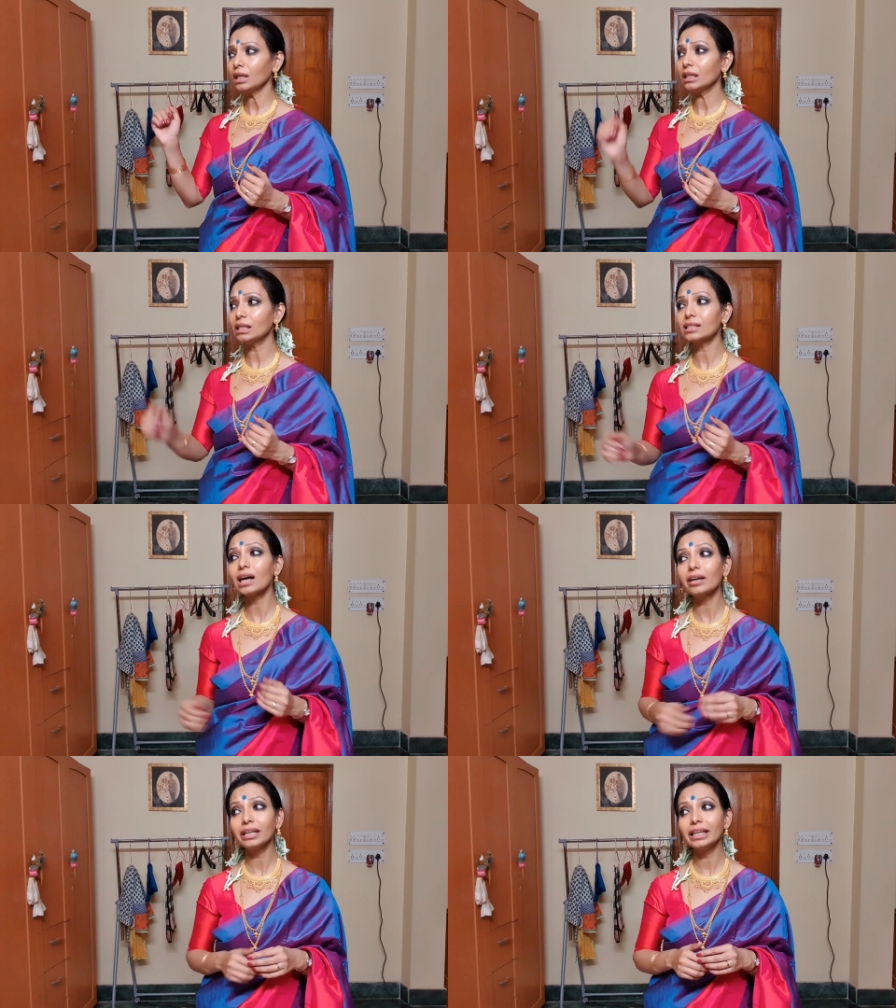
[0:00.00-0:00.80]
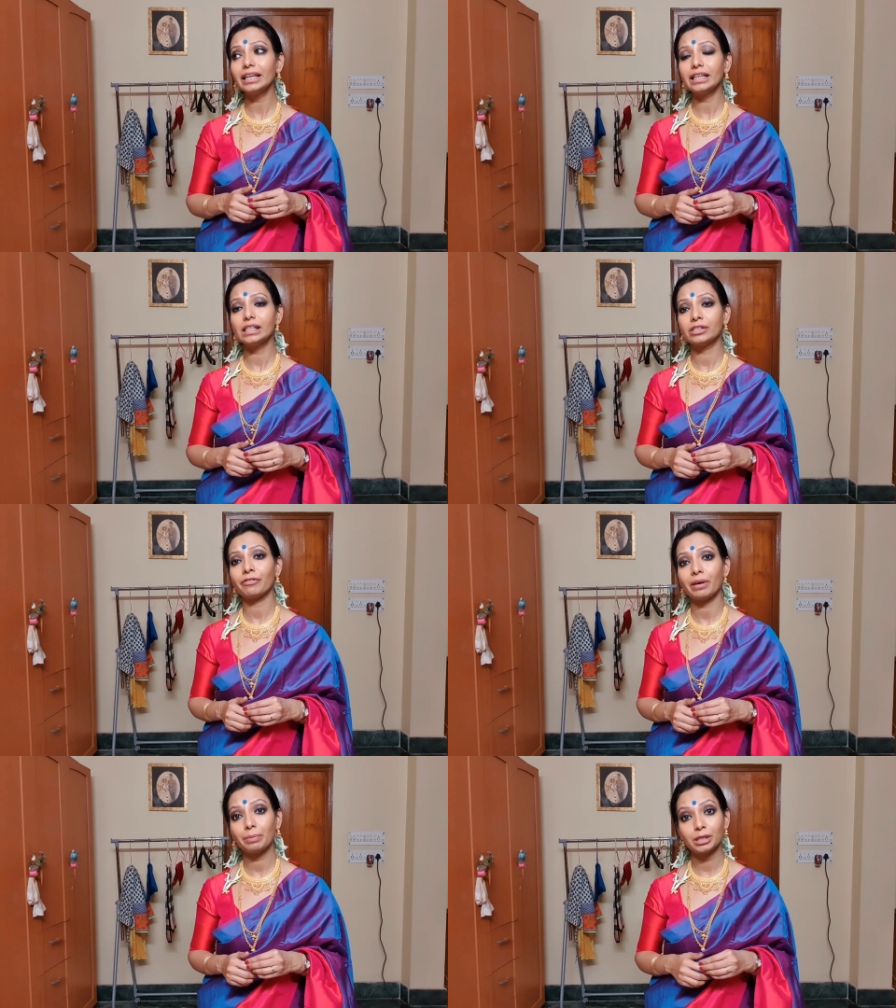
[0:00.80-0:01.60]
The sari is
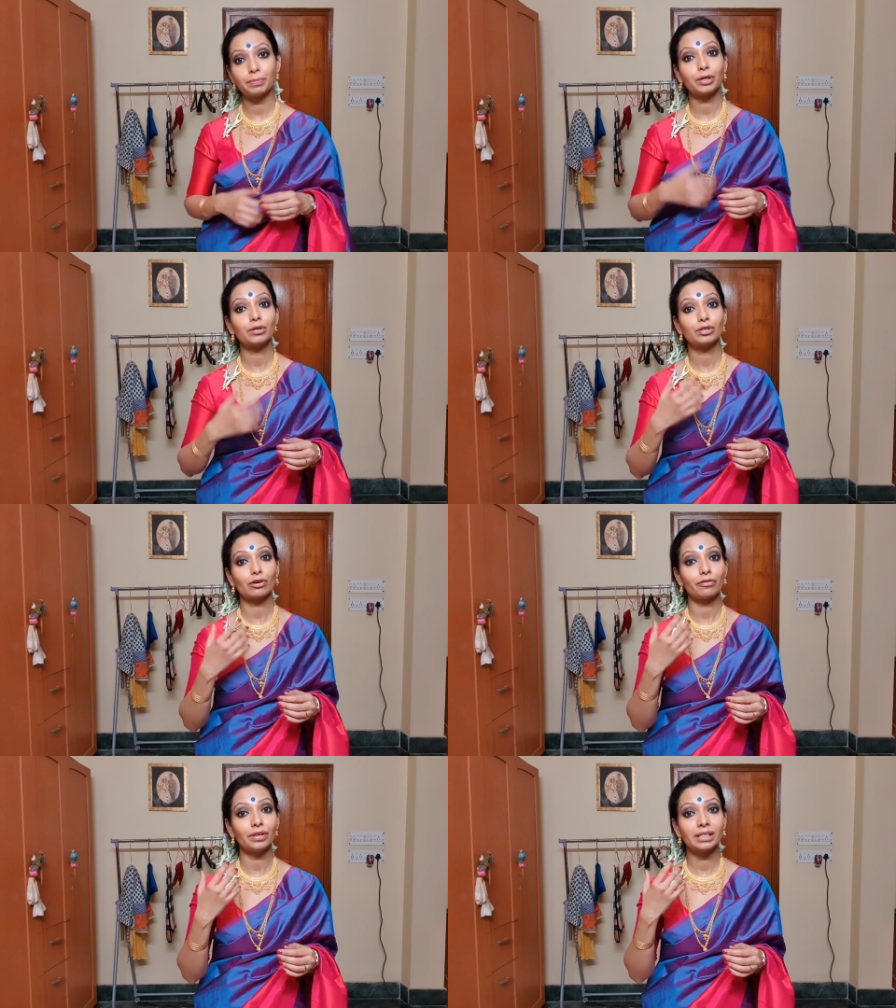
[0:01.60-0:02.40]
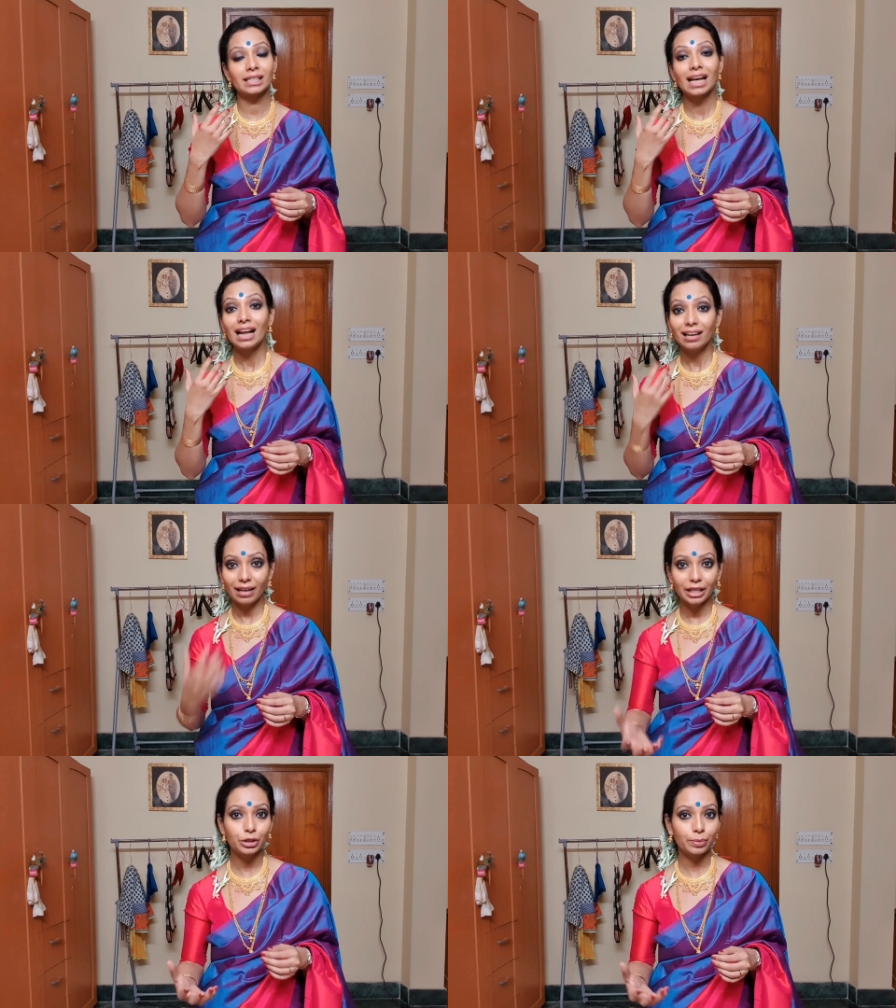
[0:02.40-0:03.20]
famous because of its
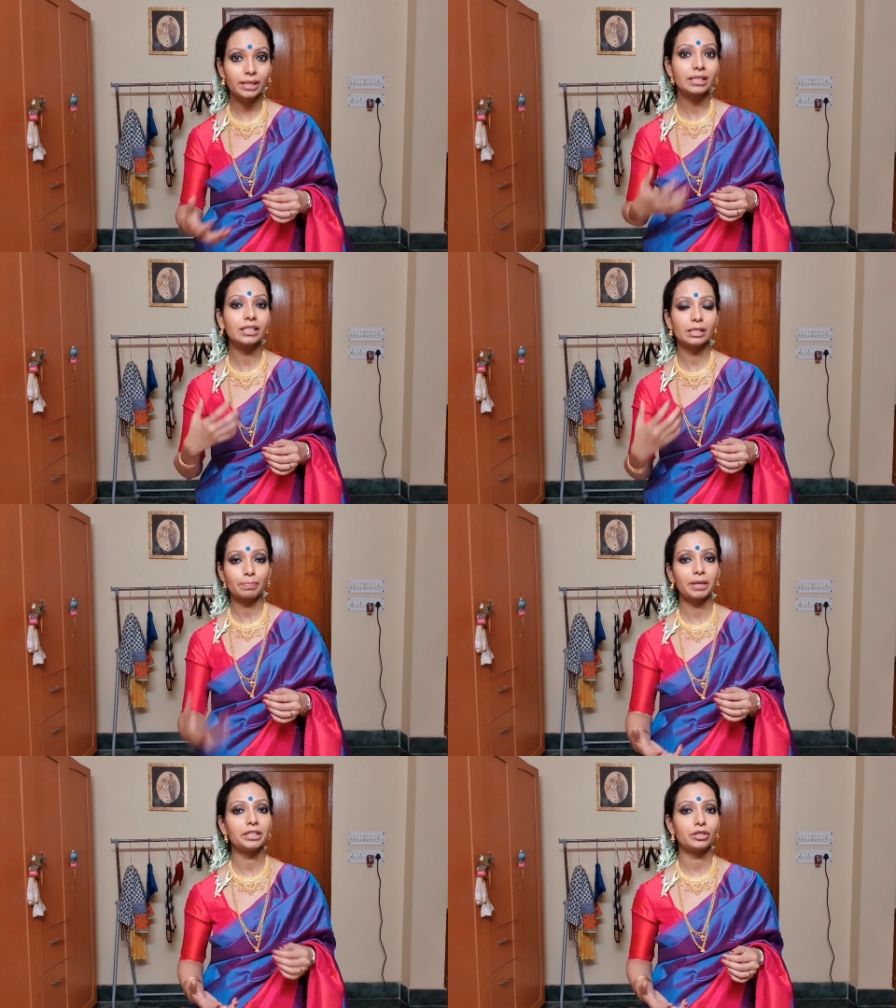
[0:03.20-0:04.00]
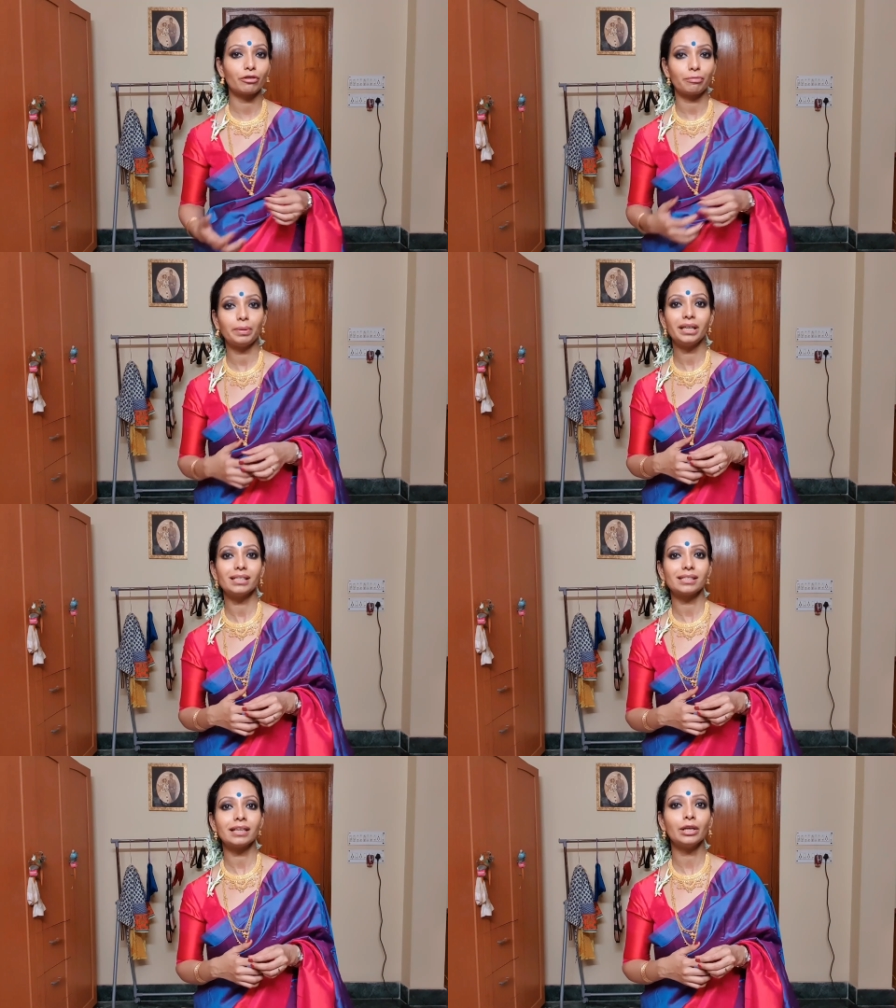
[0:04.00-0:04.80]
lightweight in spite of being
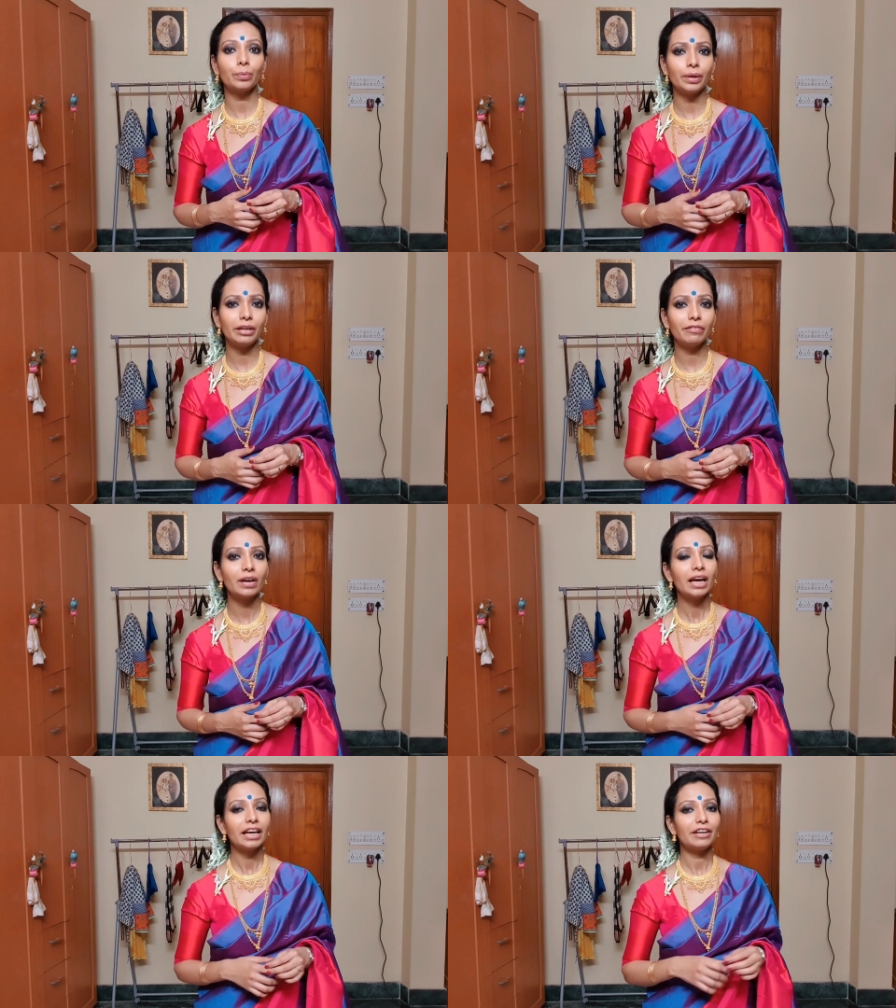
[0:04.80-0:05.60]
a silk weave.